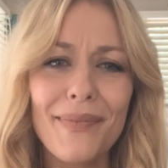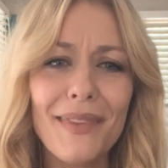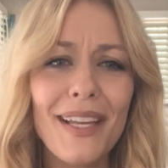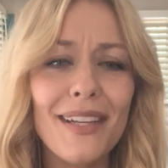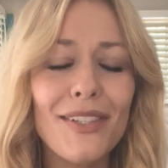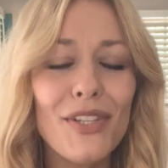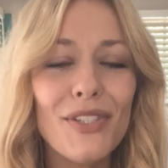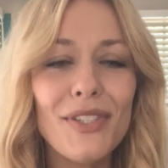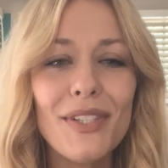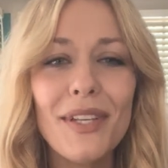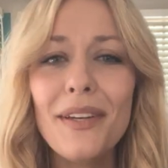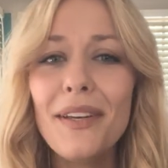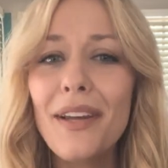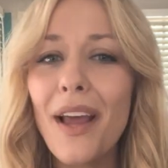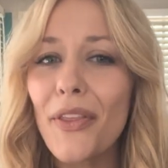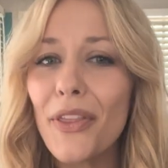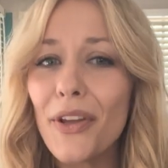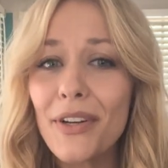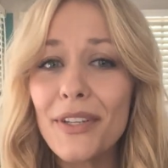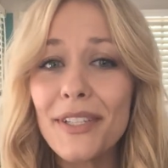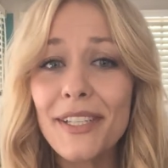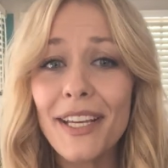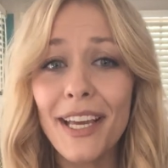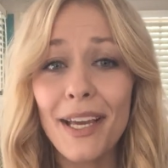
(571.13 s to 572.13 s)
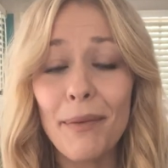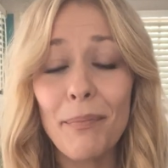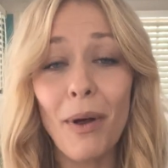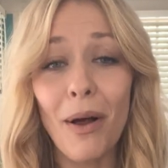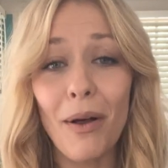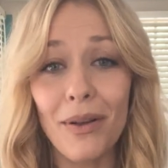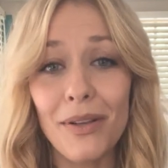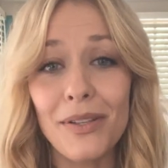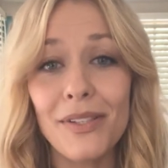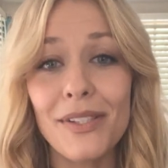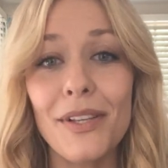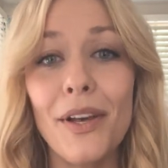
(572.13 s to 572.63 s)
just another tip
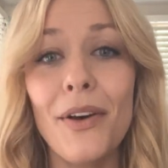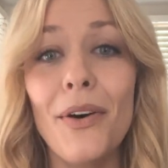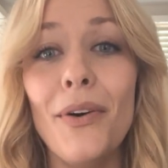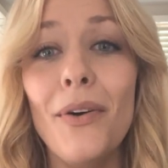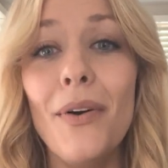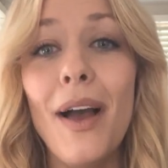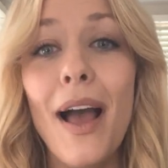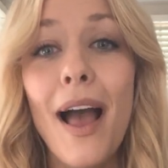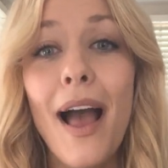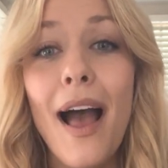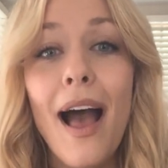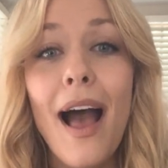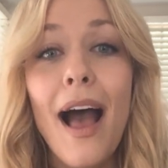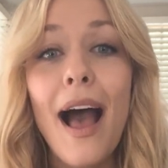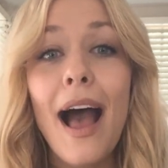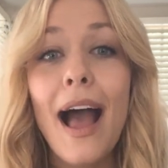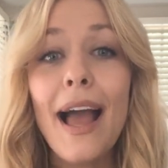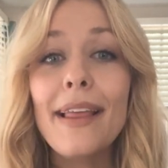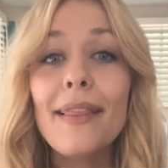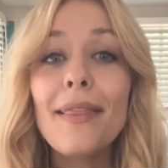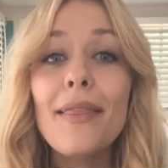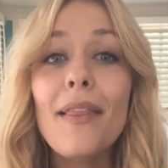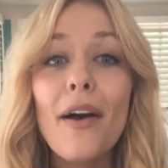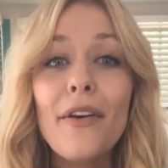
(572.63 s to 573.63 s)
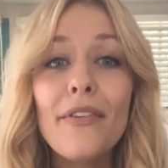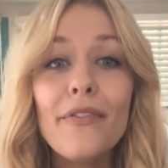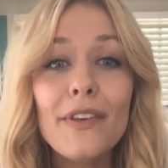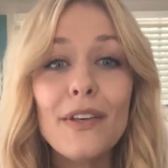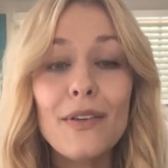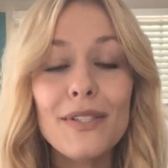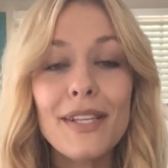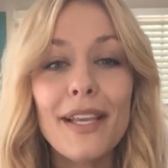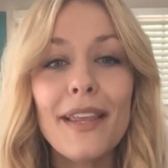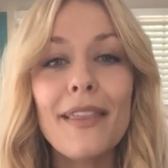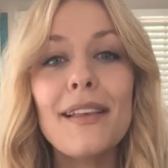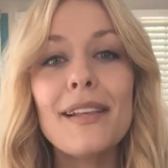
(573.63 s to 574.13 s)
also, I love
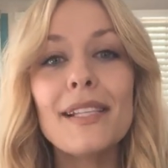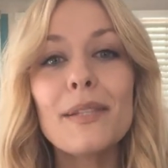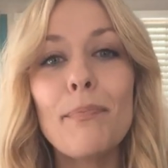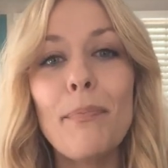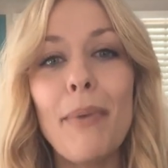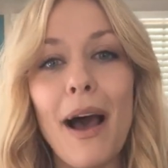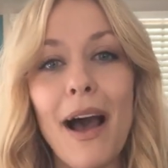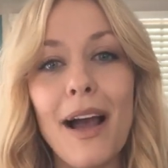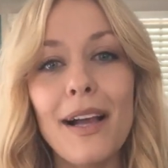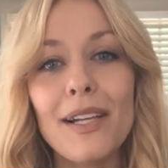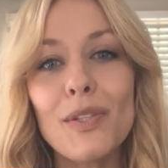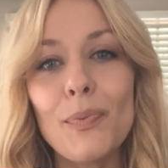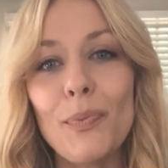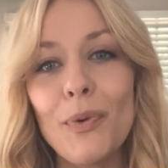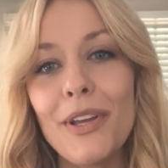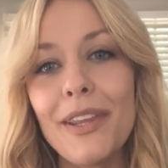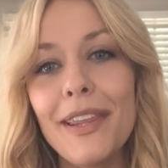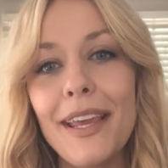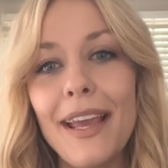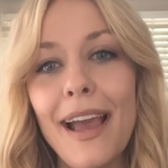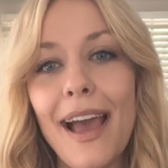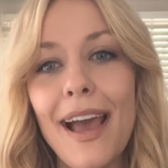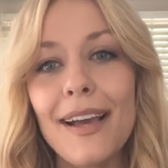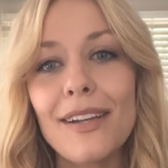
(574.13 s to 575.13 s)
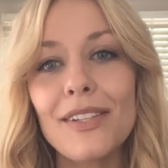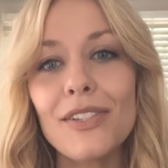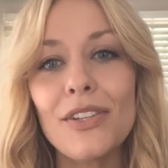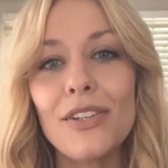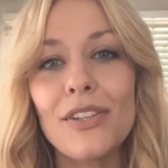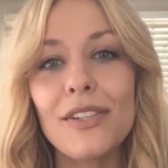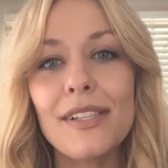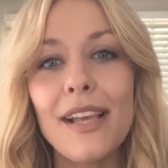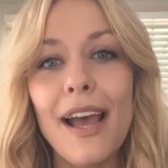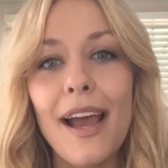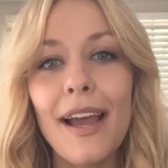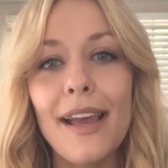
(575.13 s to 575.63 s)
using this box breathing
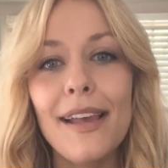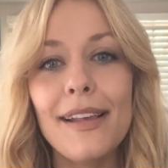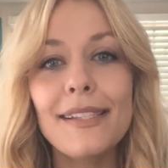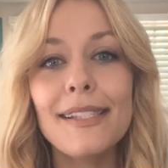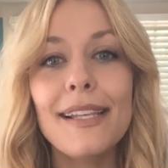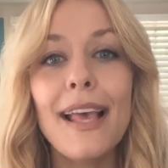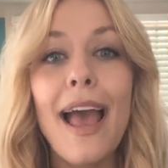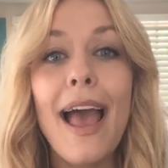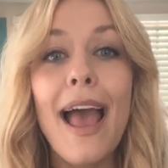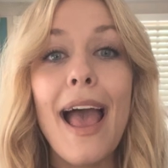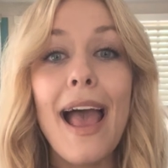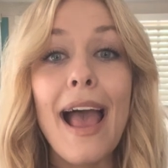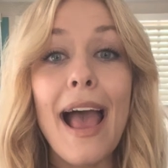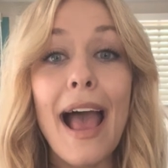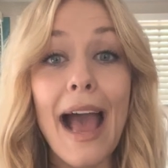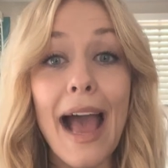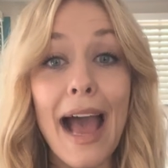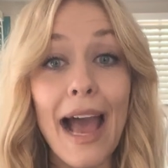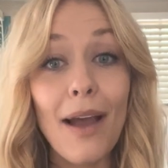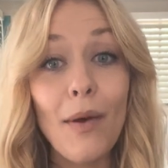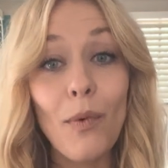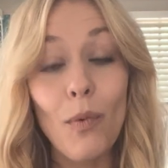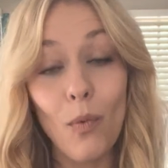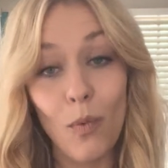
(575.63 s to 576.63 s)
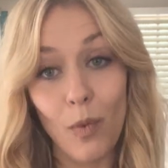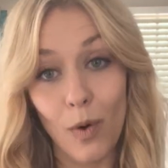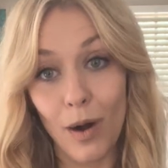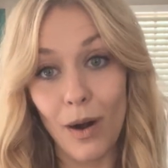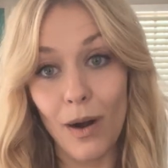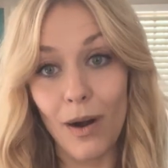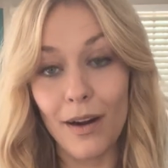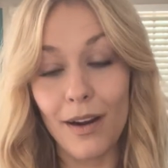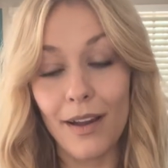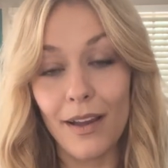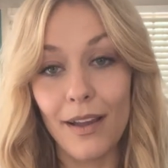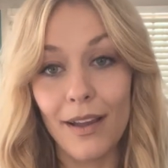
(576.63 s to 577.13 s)
exercise at
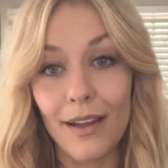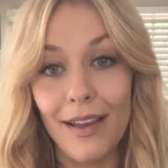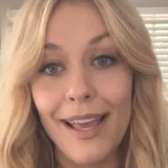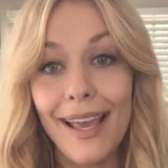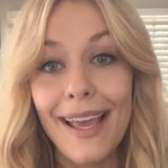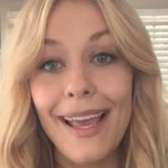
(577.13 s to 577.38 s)
work.